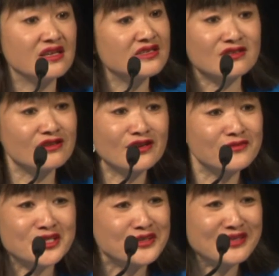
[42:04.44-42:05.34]
it's not an
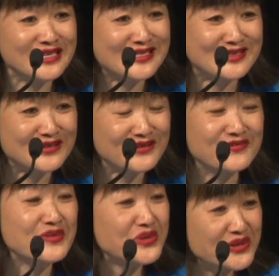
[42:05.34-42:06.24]
optional extra. If
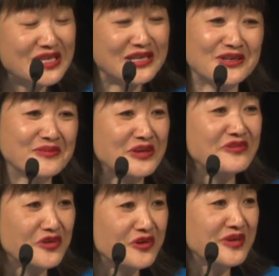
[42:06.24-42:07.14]
the World Economic
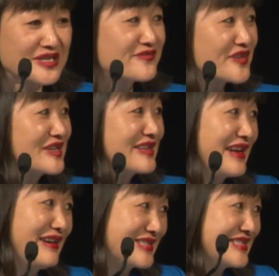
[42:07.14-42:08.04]
Forum has figured it
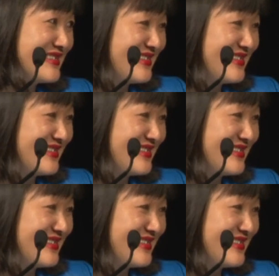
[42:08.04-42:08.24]
out